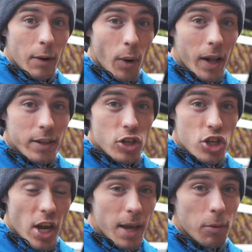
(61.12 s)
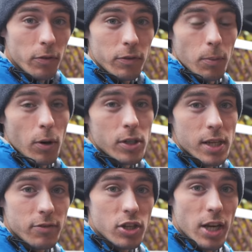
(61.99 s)
And while the shape of the boards
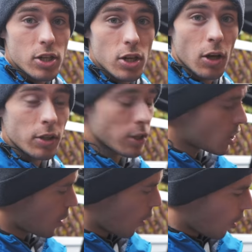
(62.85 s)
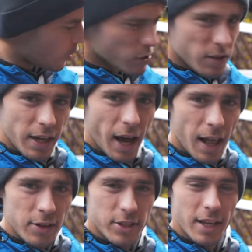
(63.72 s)
have changed a lot, also the
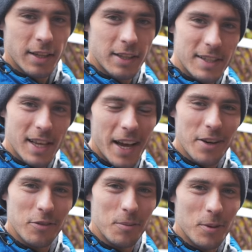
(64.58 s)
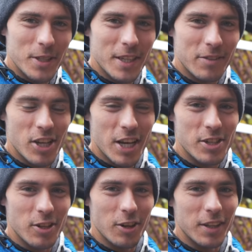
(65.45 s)
colors and the design of the boards have
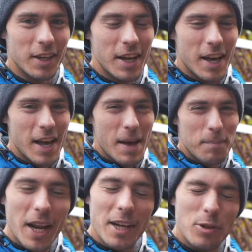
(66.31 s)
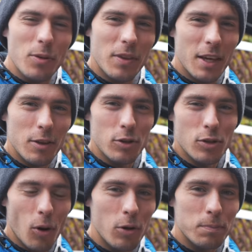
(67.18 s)
changed a lot. But I do think
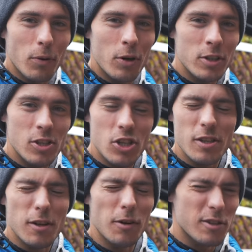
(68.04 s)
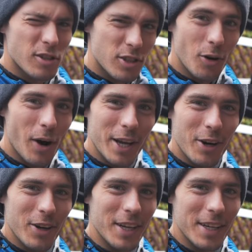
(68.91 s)
those old boards just look so
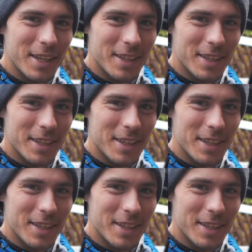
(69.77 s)
iconic.